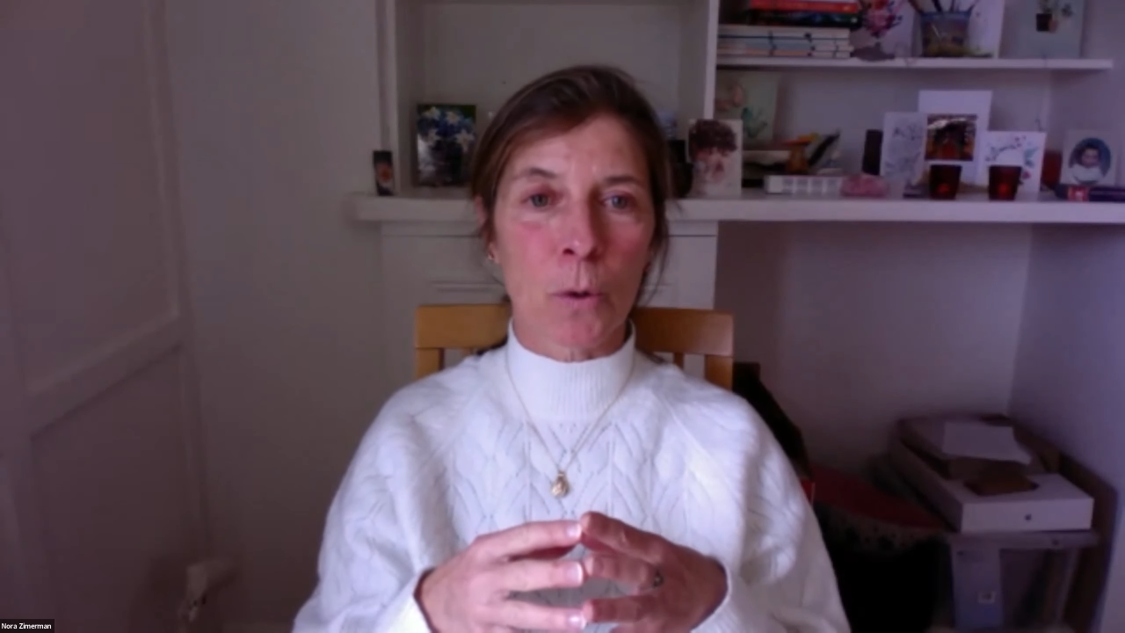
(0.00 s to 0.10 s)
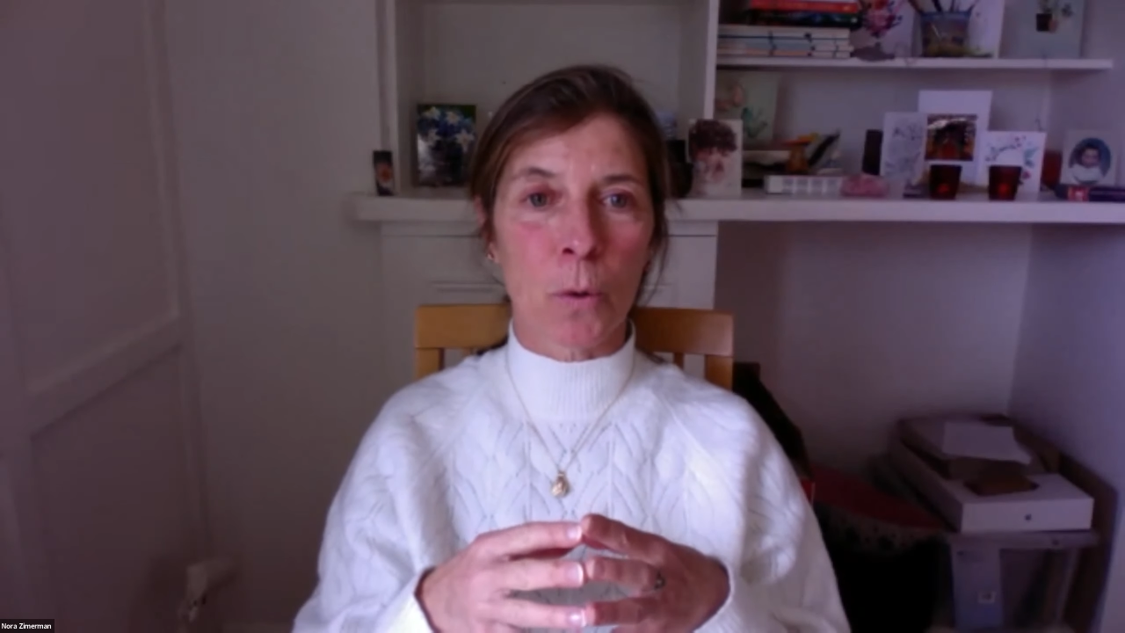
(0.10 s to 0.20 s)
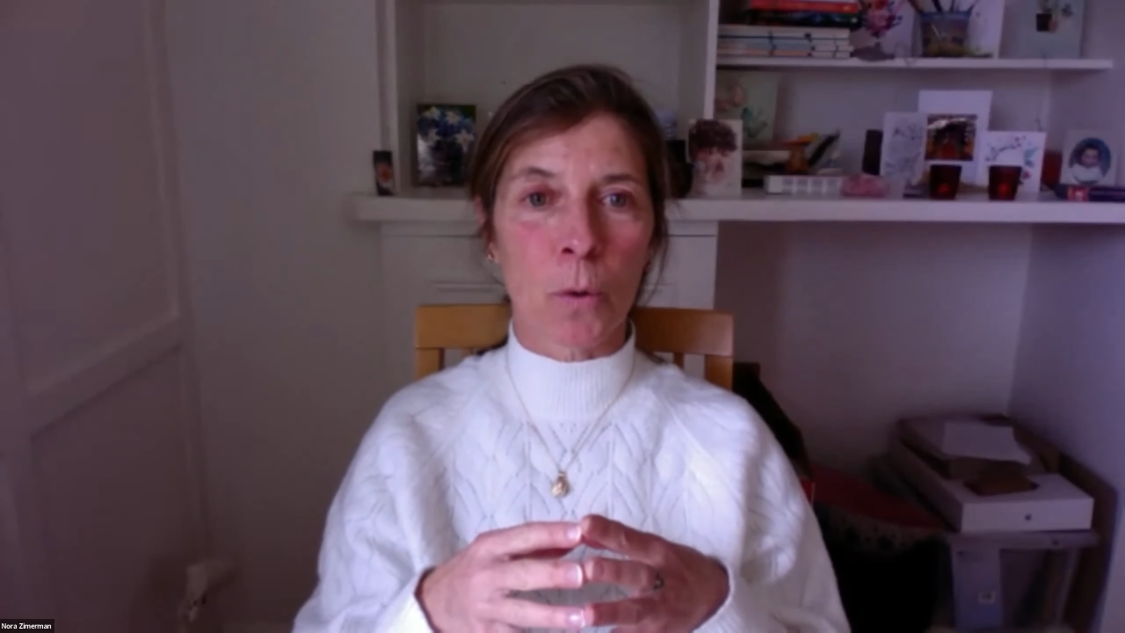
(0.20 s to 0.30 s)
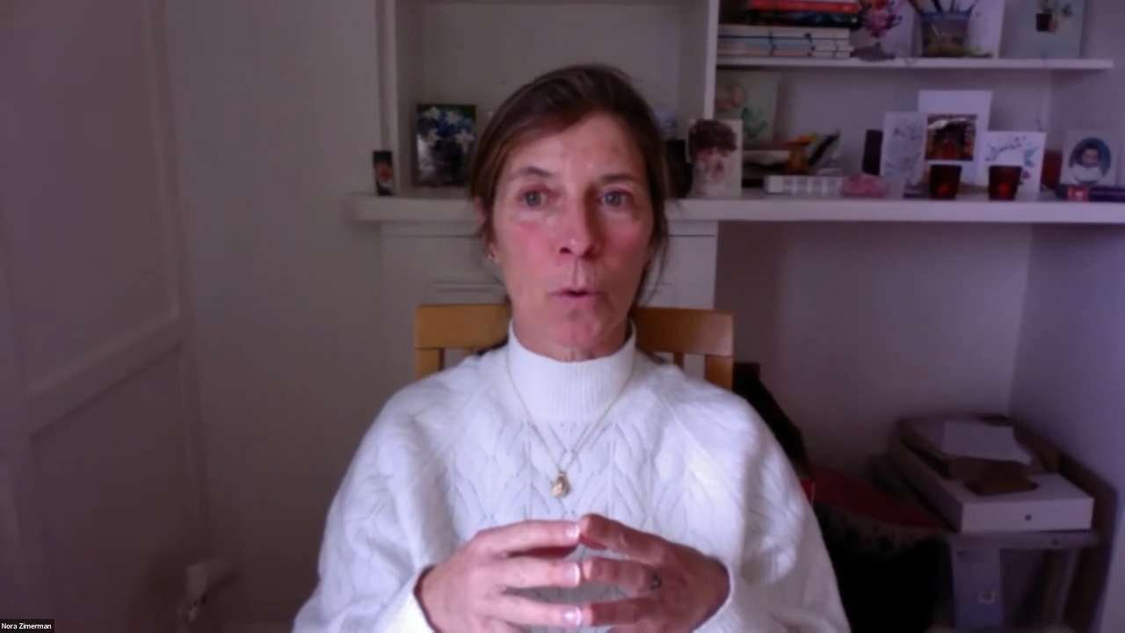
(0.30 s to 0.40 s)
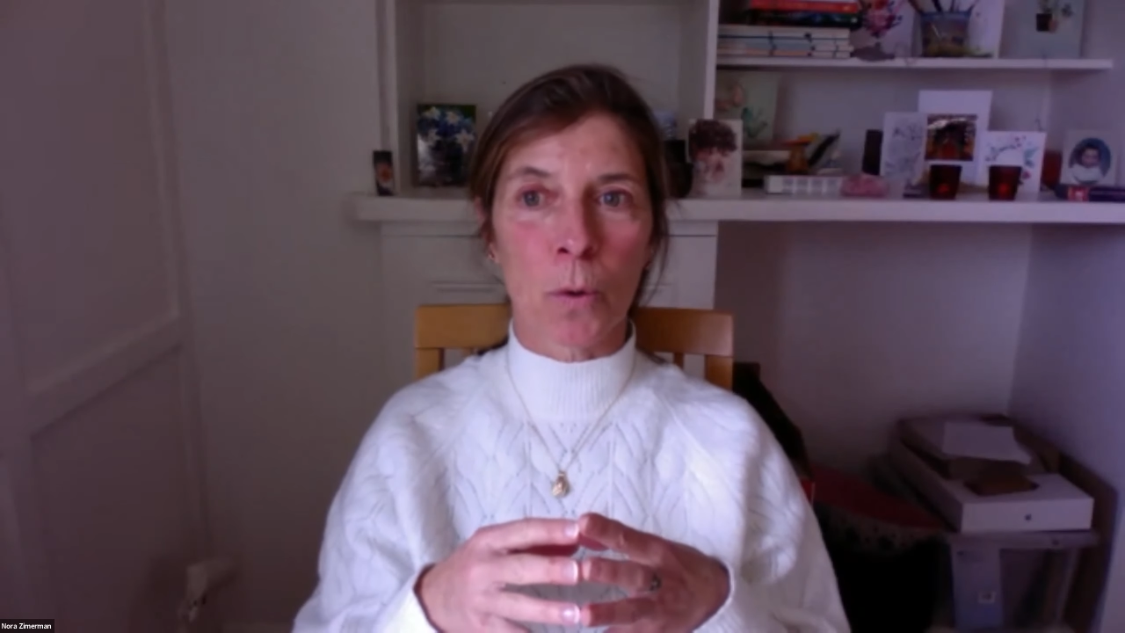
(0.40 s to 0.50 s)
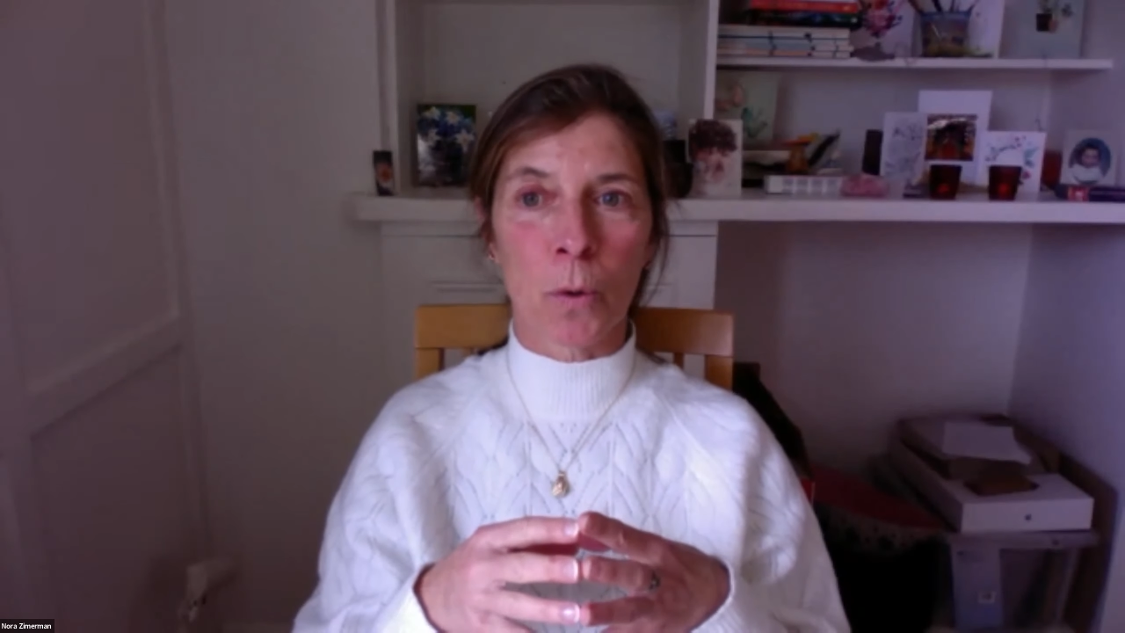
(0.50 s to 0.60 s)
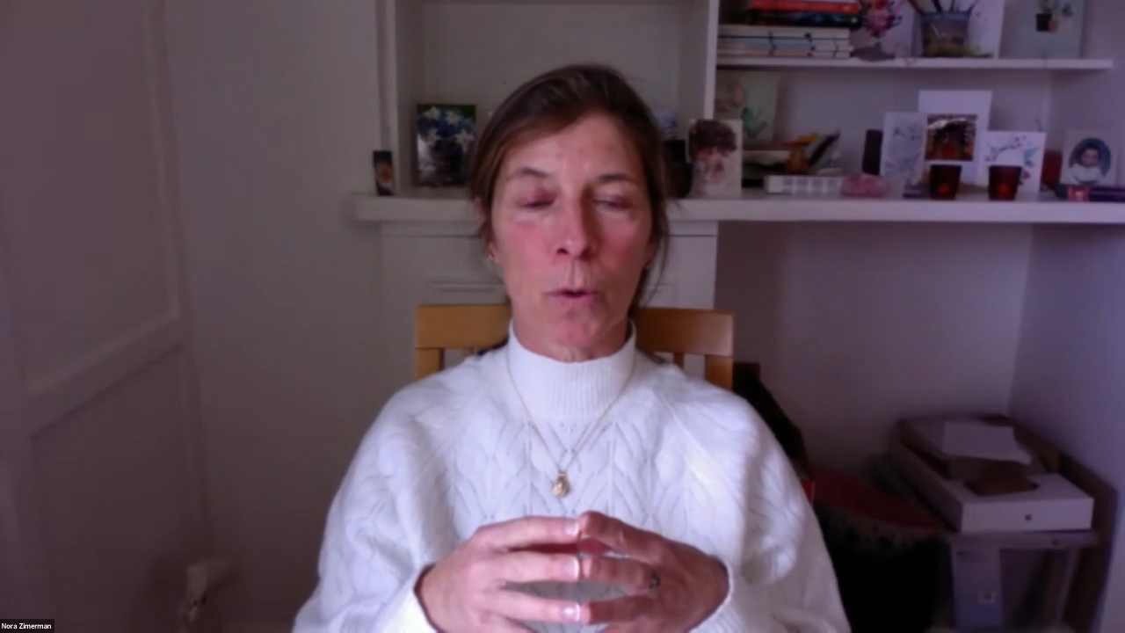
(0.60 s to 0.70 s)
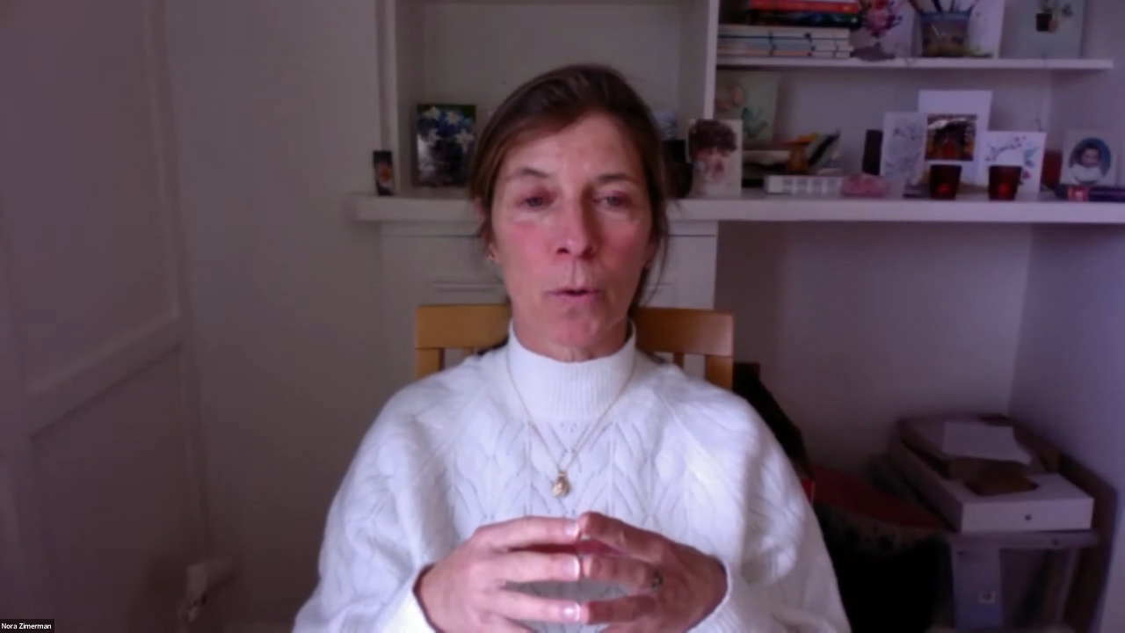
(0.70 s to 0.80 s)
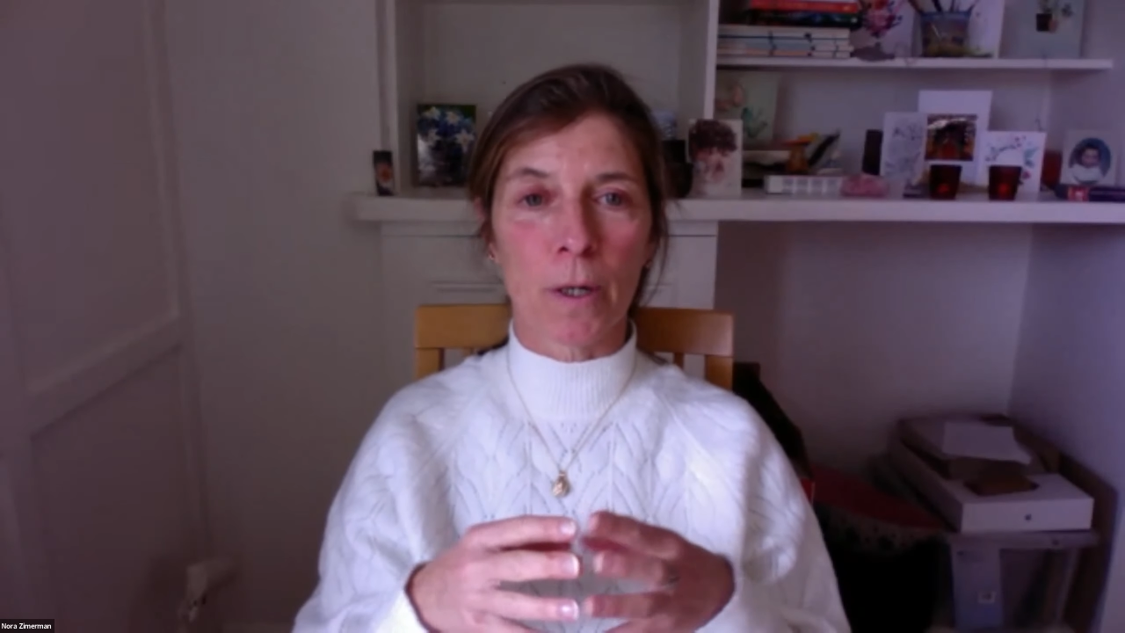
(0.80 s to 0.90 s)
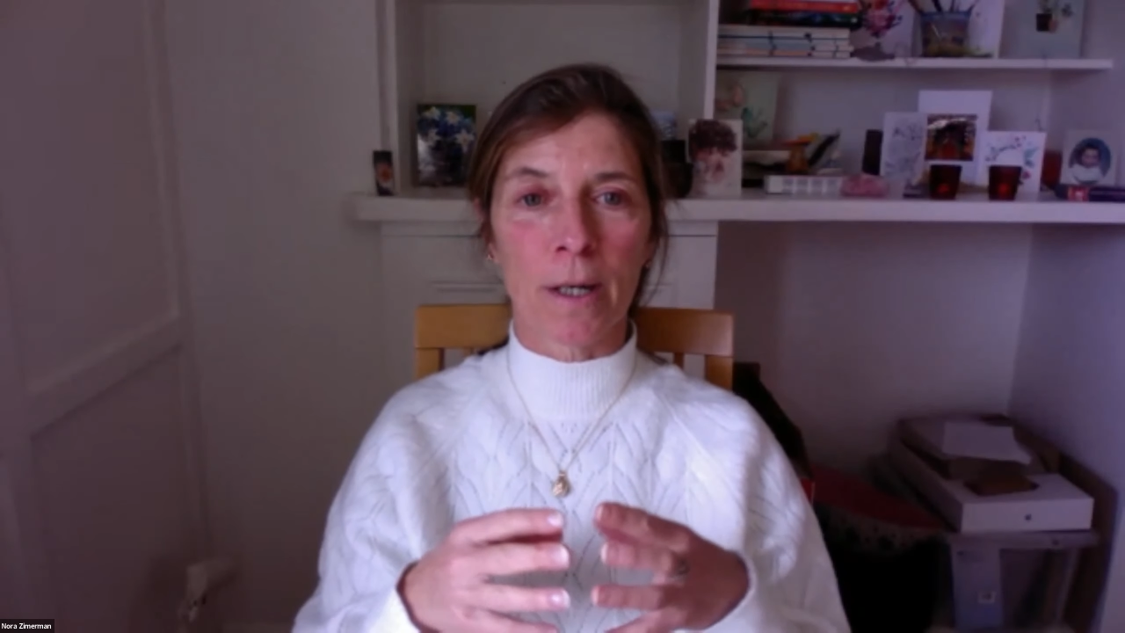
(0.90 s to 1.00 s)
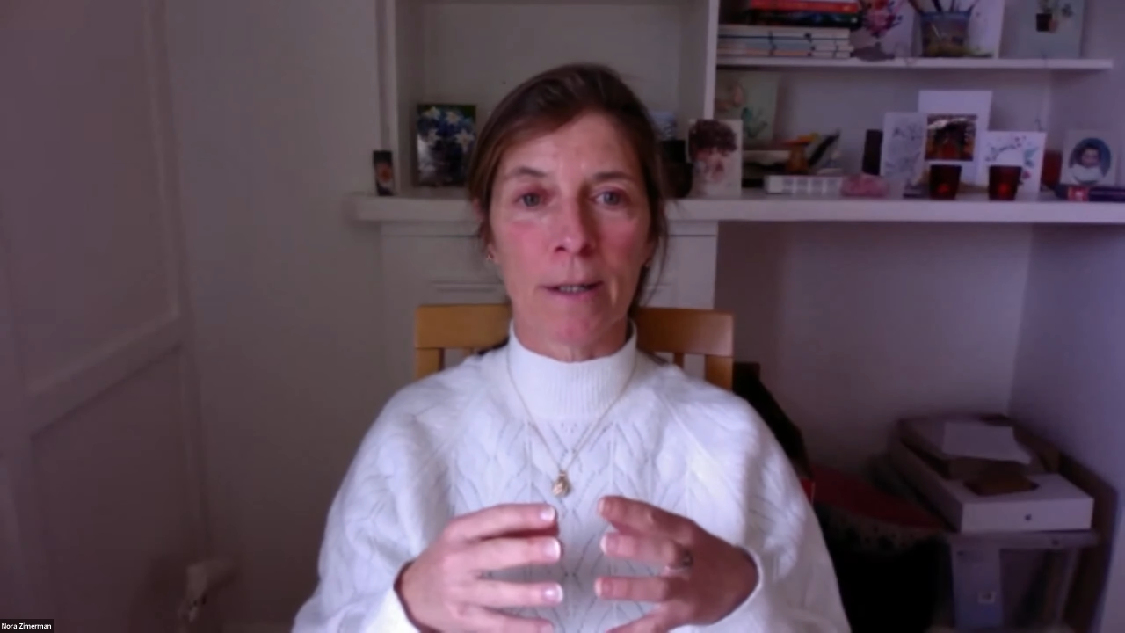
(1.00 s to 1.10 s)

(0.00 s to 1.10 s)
or,